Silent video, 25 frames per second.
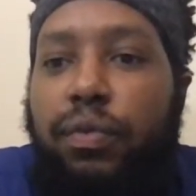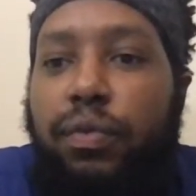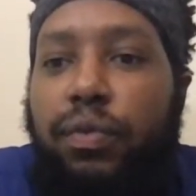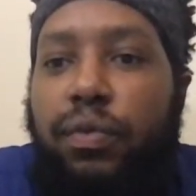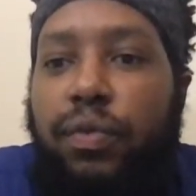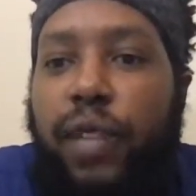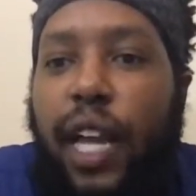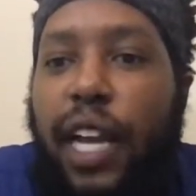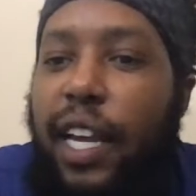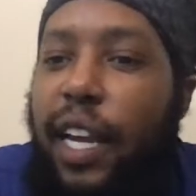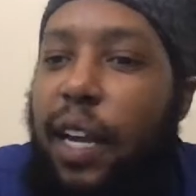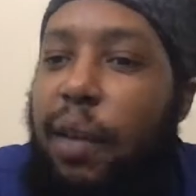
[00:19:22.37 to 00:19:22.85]

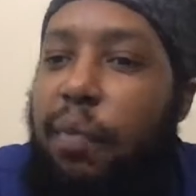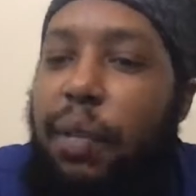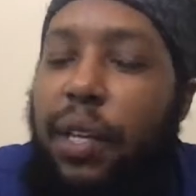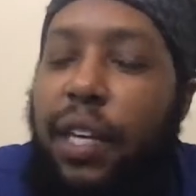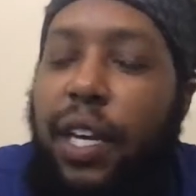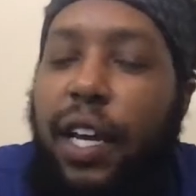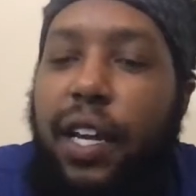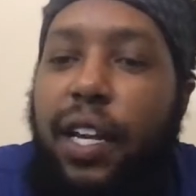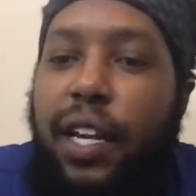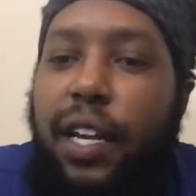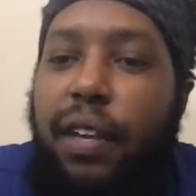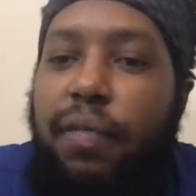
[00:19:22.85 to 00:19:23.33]
I can't believe
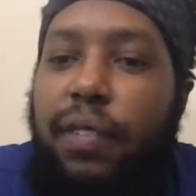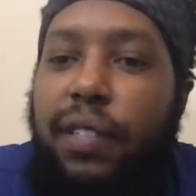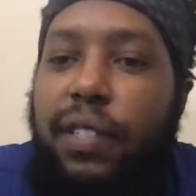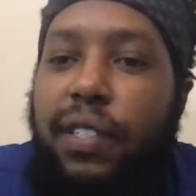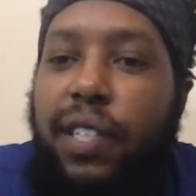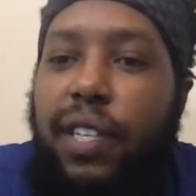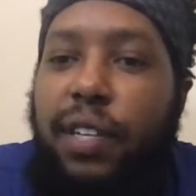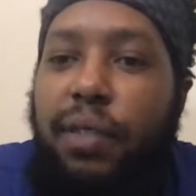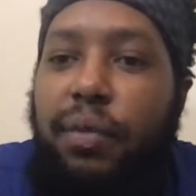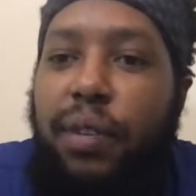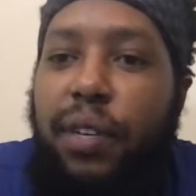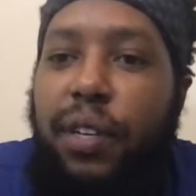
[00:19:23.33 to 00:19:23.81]
y'all never
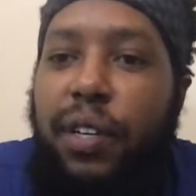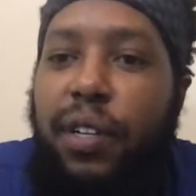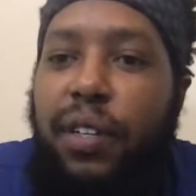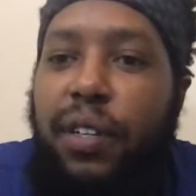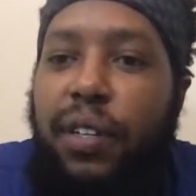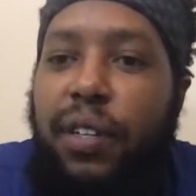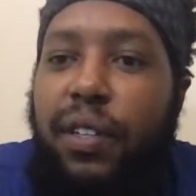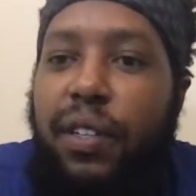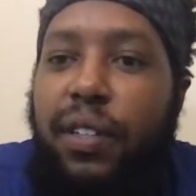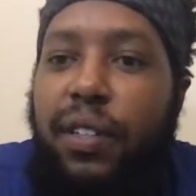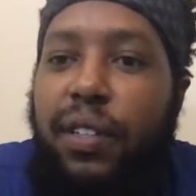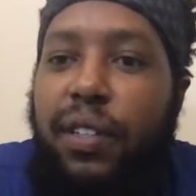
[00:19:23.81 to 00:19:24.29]
seen one.
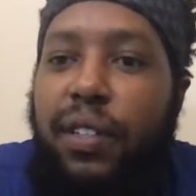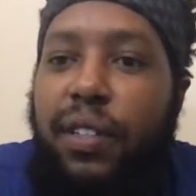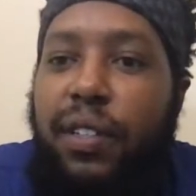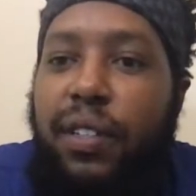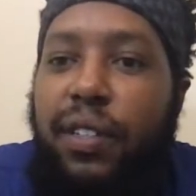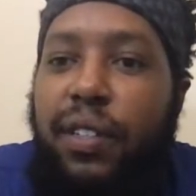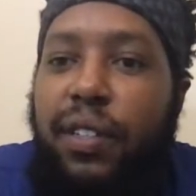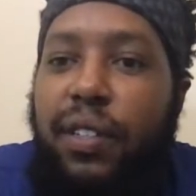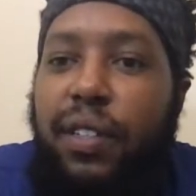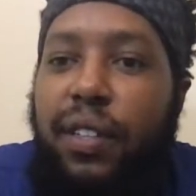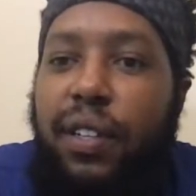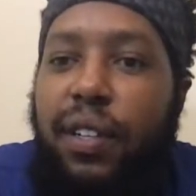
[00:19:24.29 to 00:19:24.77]

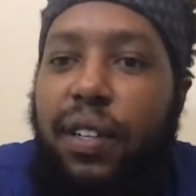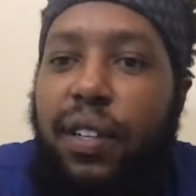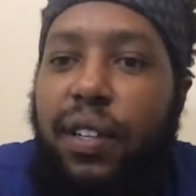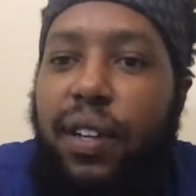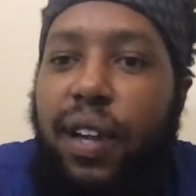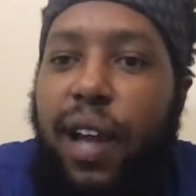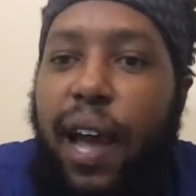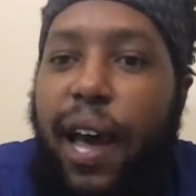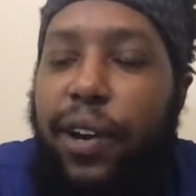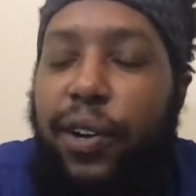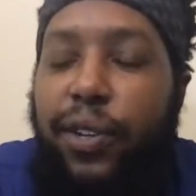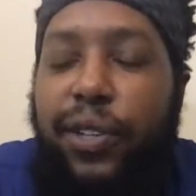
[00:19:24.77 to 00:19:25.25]

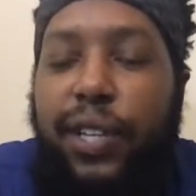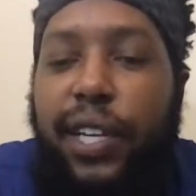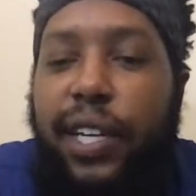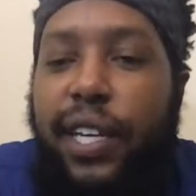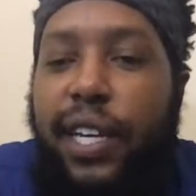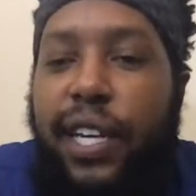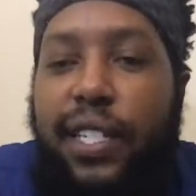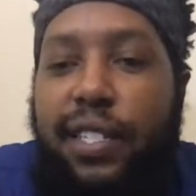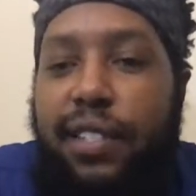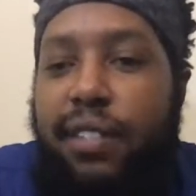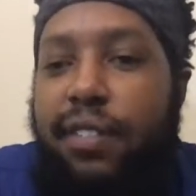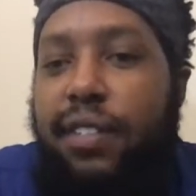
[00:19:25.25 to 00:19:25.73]
I don't think
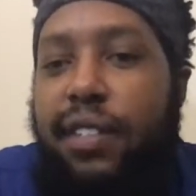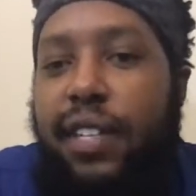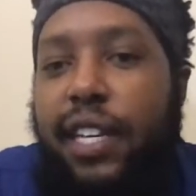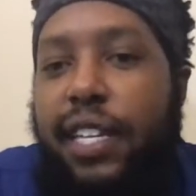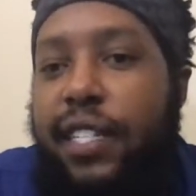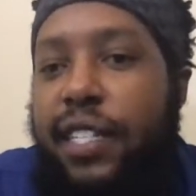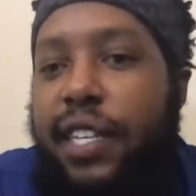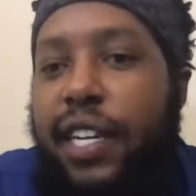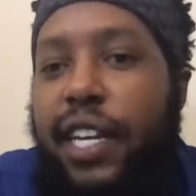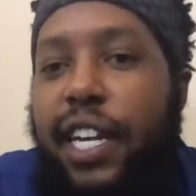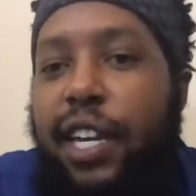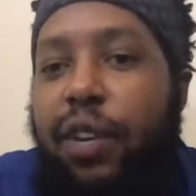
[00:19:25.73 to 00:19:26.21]
is
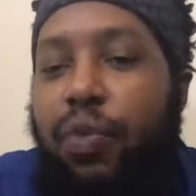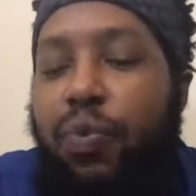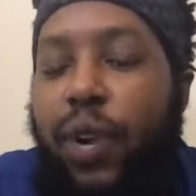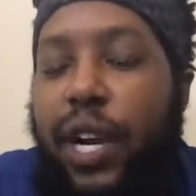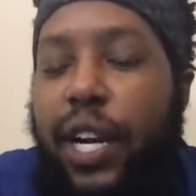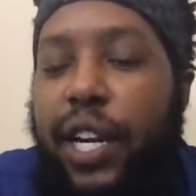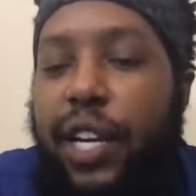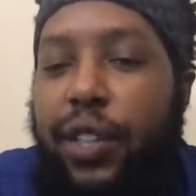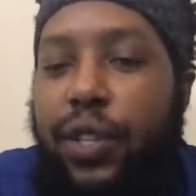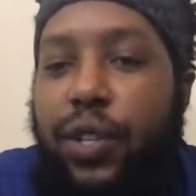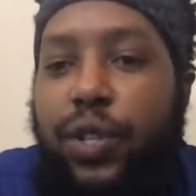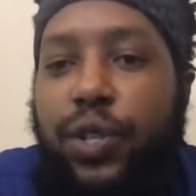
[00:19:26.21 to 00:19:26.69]
it any
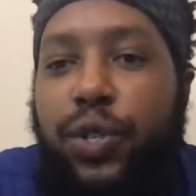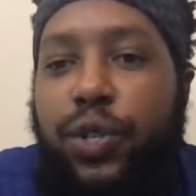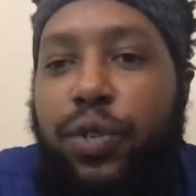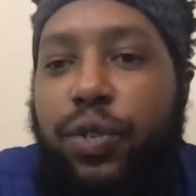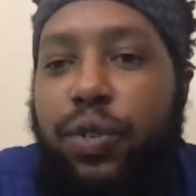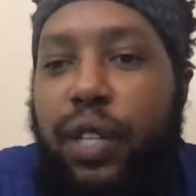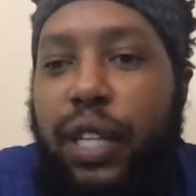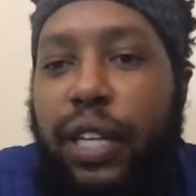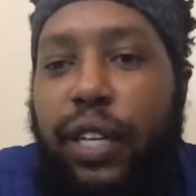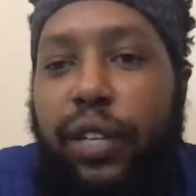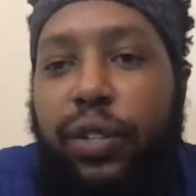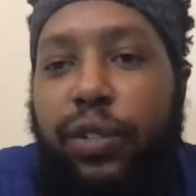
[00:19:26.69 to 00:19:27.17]
regular
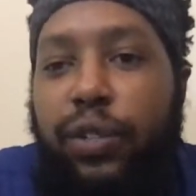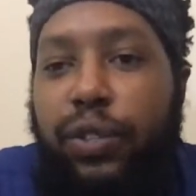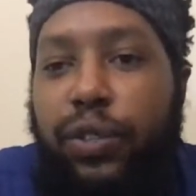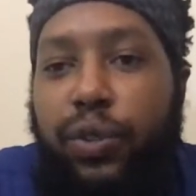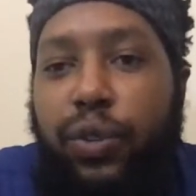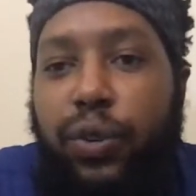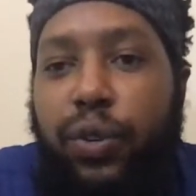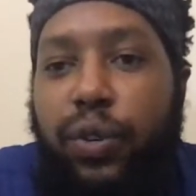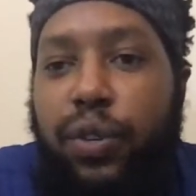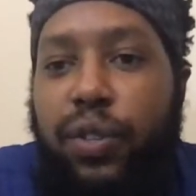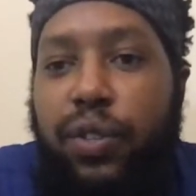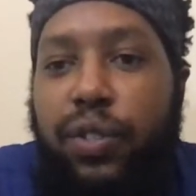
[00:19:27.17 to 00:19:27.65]
liquor
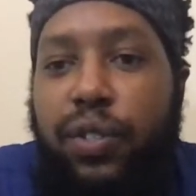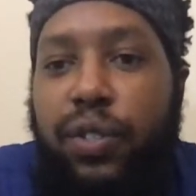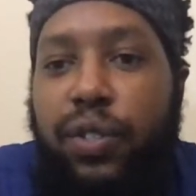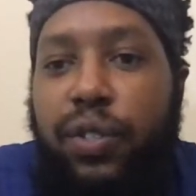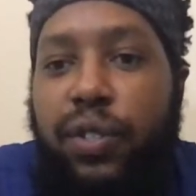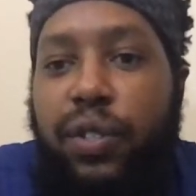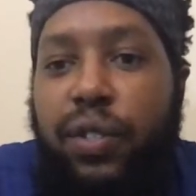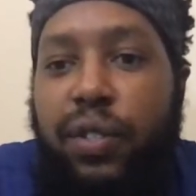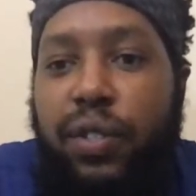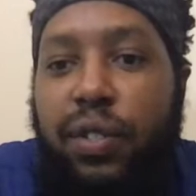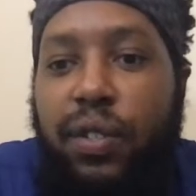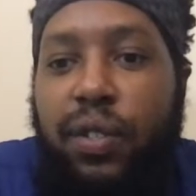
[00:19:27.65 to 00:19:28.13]
stores
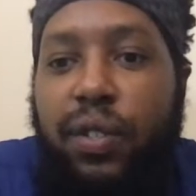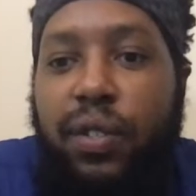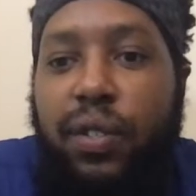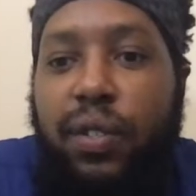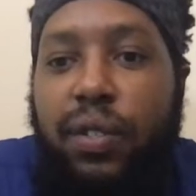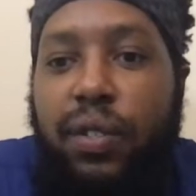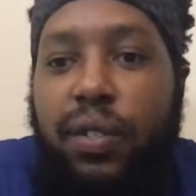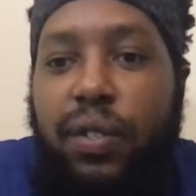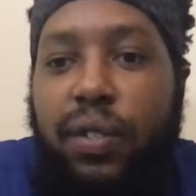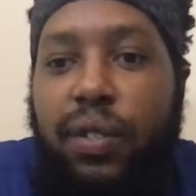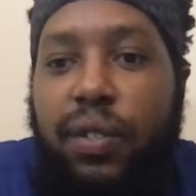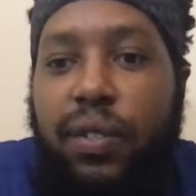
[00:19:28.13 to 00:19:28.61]

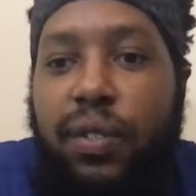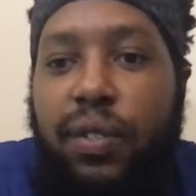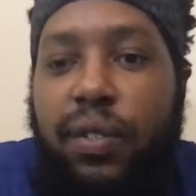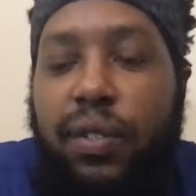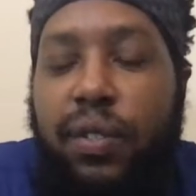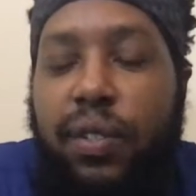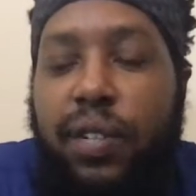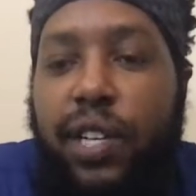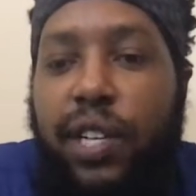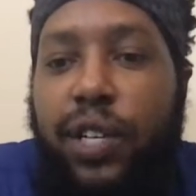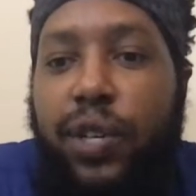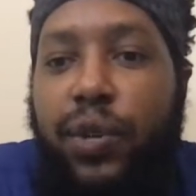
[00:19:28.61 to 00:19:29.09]

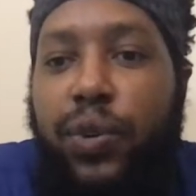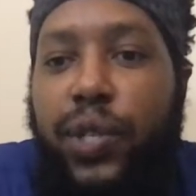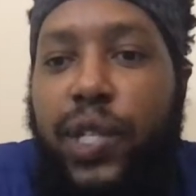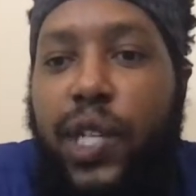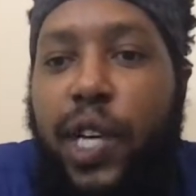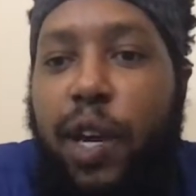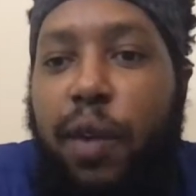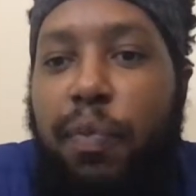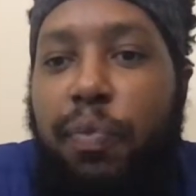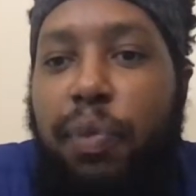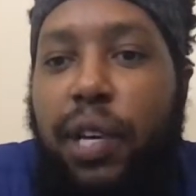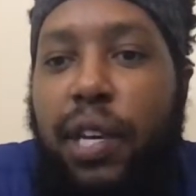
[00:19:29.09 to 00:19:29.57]
in
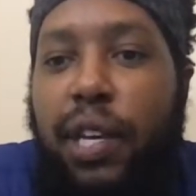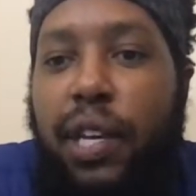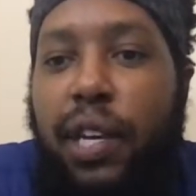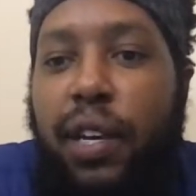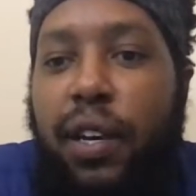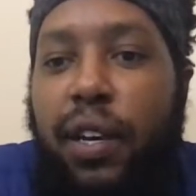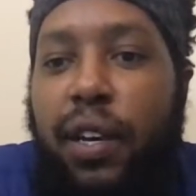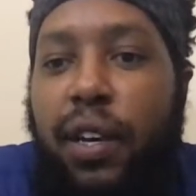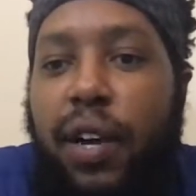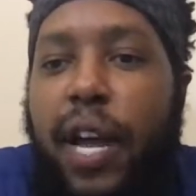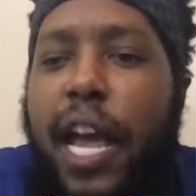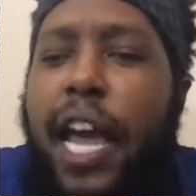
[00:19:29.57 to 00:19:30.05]
Utah
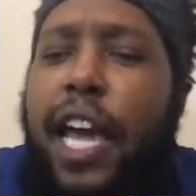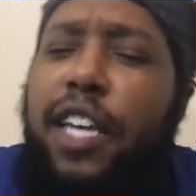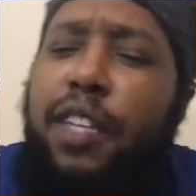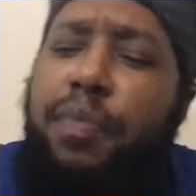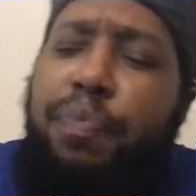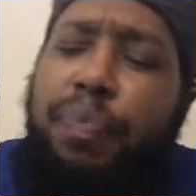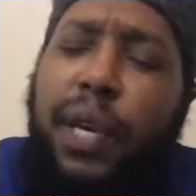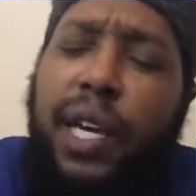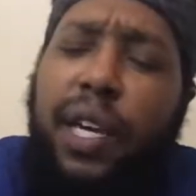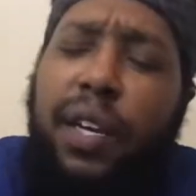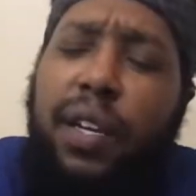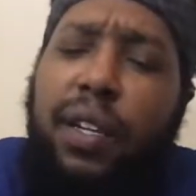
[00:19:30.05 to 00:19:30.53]
PDR?
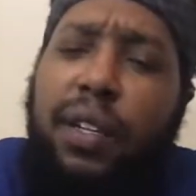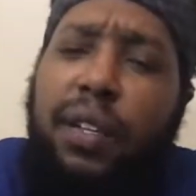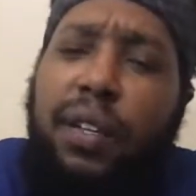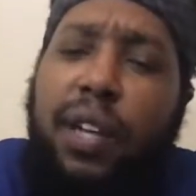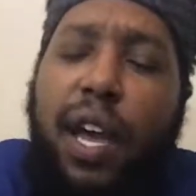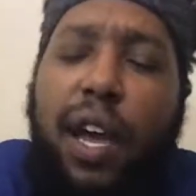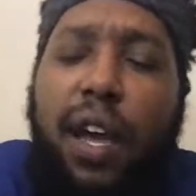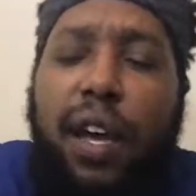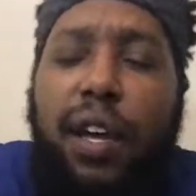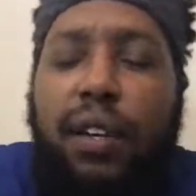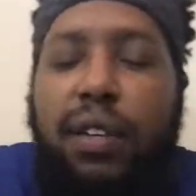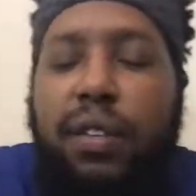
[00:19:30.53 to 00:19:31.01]

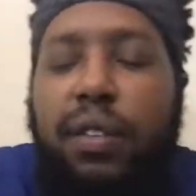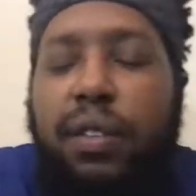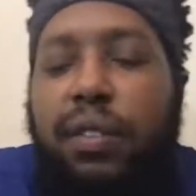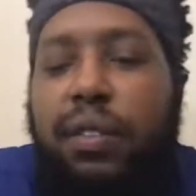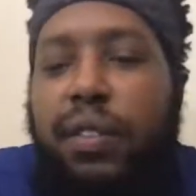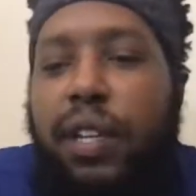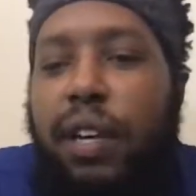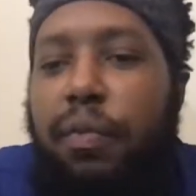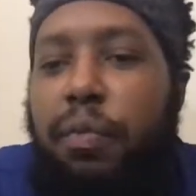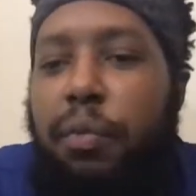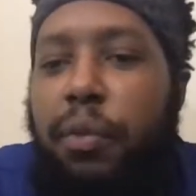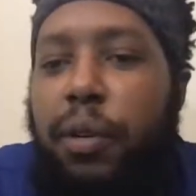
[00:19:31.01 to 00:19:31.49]
Nah,
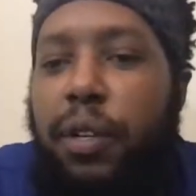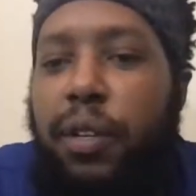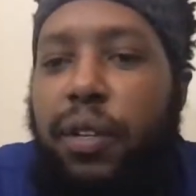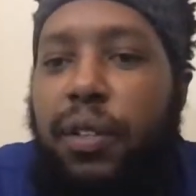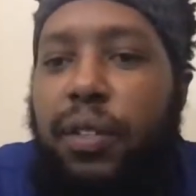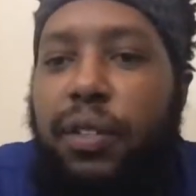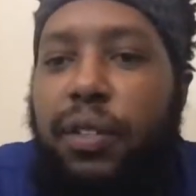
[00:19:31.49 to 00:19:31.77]
never mind.